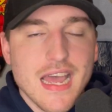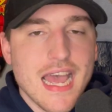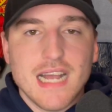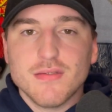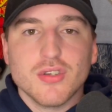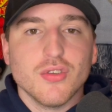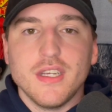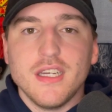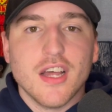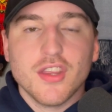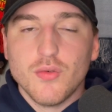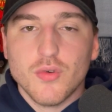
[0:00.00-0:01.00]
Absolutely
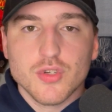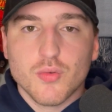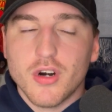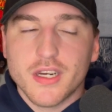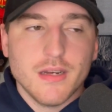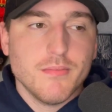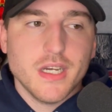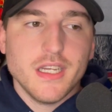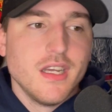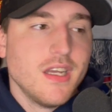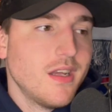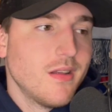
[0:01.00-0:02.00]
nothing was working. But,
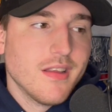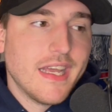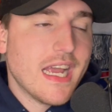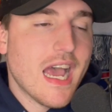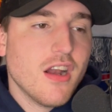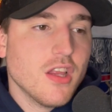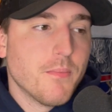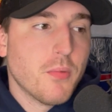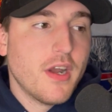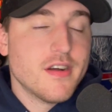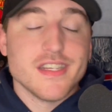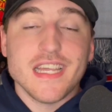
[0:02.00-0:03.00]
like, out of the
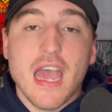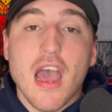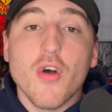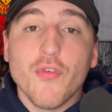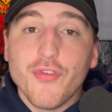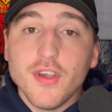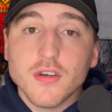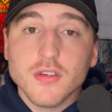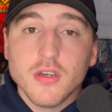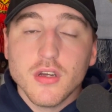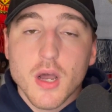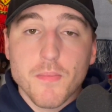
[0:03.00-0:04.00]
players in the
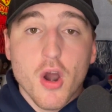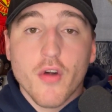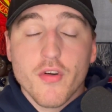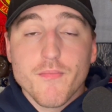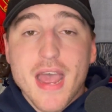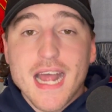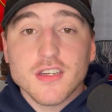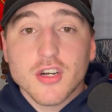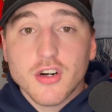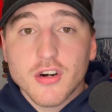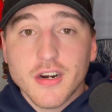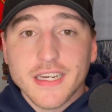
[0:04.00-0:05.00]
outfield, apart from Matt
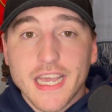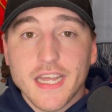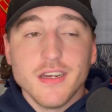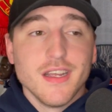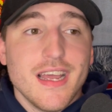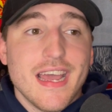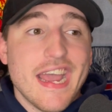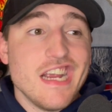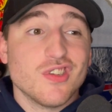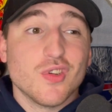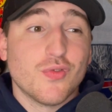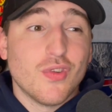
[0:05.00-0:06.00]
Turner again,
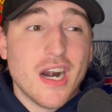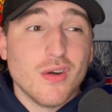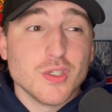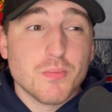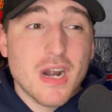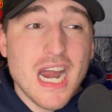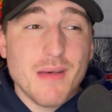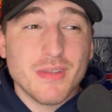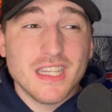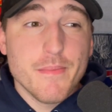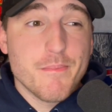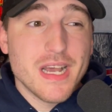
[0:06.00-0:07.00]
Jesus Ferreira was probably
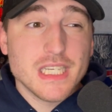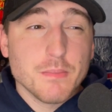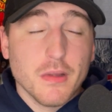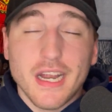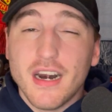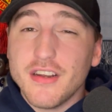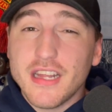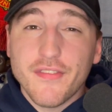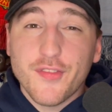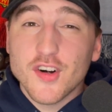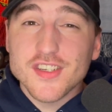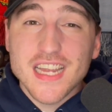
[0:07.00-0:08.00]
the best player in that
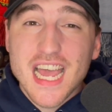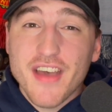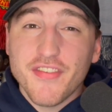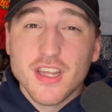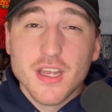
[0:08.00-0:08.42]
first half.